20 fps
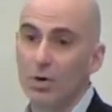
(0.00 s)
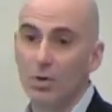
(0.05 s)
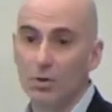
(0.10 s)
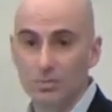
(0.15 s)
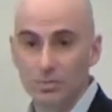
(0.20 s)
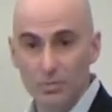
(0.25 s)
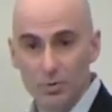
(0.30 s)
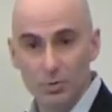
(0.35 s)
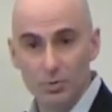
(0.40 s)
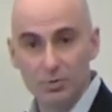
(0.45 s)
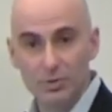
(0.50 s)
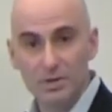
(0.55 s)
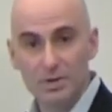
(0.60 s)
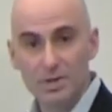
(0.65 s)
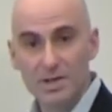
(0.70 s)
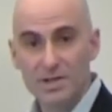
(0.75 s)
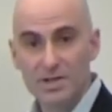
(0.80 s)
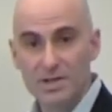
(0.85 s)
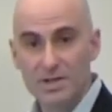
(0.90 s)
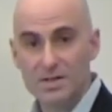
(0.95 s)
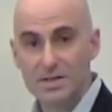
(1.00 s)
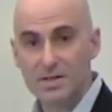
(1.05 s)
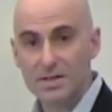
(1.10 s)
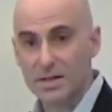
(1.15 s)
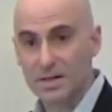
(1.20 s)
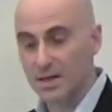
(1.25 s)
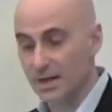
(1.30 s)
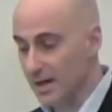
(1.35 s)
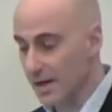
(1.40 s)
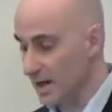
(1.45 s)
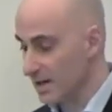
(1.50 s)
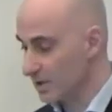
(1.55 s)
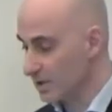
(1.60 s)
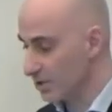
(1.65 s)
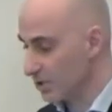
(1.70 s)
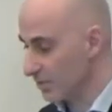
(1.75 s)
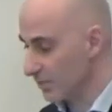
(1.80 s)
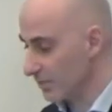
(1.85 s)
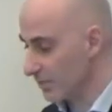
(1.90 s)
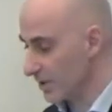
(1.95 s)
on these uh, kind
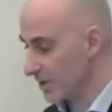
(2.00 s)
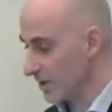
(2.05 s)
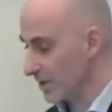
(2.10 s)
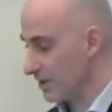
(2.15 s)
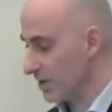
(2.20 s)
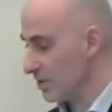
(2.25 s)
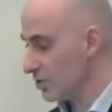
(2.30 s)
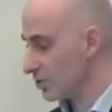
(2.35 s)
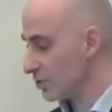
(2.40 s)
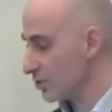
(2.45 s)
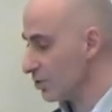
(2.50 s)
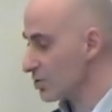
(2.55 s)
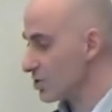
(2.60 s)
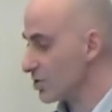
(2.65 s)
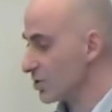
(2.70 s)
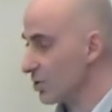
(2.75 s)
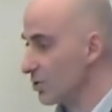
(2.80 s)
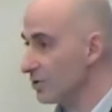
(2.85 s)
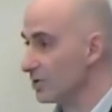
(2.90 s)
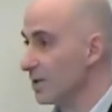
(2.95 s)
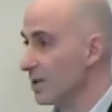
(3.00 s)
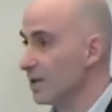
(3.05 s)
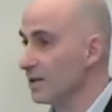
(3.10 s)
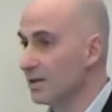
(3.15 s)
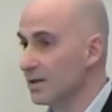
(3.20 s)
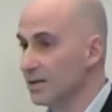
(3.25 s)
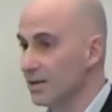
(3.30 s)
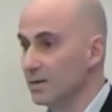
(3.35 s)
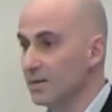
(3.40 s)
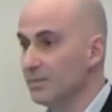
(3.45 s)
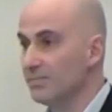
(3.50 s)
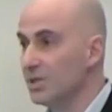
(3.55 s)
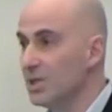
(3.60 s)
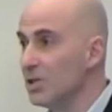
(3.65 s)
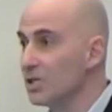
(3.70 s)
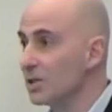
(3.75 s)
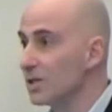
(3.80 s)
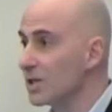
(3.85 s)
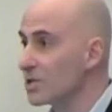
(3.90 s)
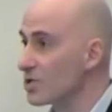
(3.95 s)
of uh, issues, on uh,
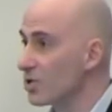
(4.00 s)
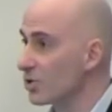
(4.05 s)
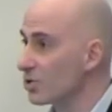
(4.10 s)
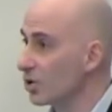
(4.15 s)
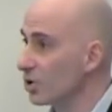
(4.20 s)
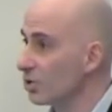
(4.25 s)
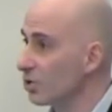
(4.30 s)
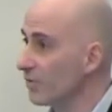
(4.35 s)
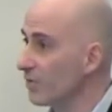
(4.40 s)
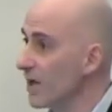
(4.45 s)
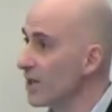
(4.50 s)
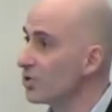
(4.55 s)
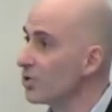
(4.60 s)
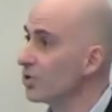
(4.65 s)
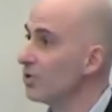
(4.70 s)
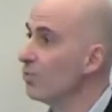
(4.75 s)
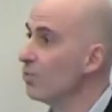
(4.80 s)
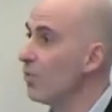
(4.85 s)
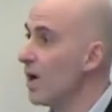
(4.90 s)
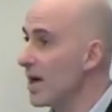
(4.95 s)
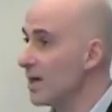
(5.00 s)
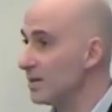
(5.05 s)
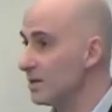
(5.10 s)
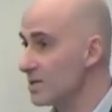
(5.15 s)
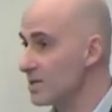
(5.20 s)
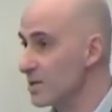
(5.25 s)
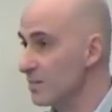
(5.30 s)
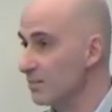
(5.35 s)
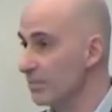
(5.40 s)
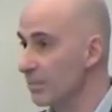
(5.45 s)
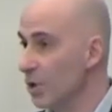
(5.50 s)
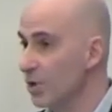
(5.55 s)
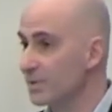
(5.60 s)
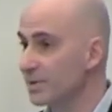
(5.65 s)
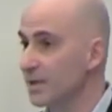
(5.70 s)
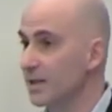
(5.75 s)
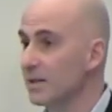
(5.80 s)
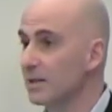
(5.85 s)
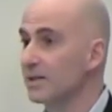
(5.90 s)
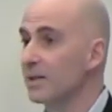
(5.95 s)
digital social innovation, why it is
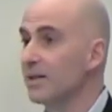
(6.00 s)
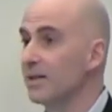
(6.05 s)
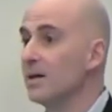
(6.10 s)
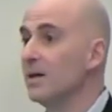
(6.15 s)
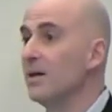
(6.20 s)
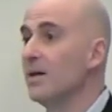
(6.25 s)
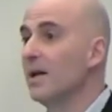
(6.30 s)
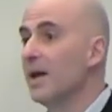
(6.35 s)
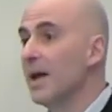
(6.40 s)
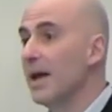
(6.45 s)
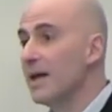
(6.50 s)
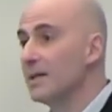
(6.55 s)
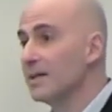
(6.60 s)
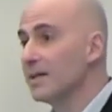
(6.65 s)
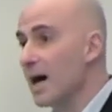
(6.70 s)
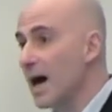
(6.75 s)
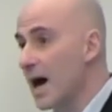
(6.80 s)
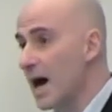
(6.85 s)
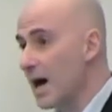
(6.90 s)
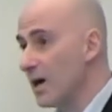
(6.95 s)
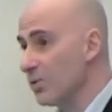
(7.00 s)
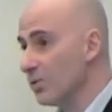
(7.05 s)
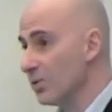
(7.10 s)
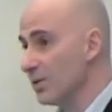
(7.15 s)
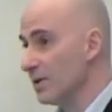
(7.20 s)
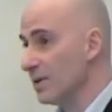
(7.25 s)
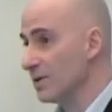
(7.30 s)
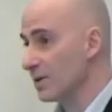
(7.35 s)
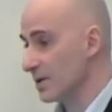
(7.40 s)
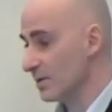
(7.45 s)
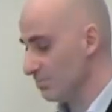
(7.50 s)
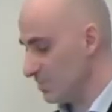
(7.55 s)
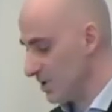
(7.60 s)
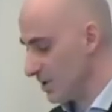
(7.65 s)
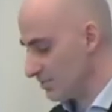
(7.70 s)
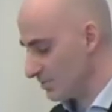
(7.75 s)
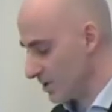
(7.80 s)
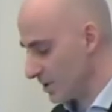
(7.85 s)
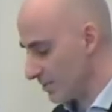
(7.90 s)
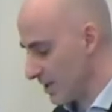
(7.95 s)
important and how it can be
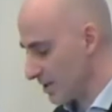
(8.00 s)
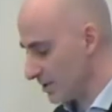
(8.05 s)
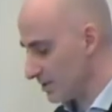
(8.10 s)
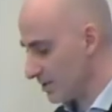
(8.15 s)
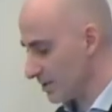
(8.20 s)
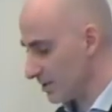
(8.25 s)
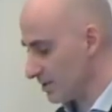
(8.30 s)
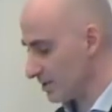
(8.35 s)
implemented,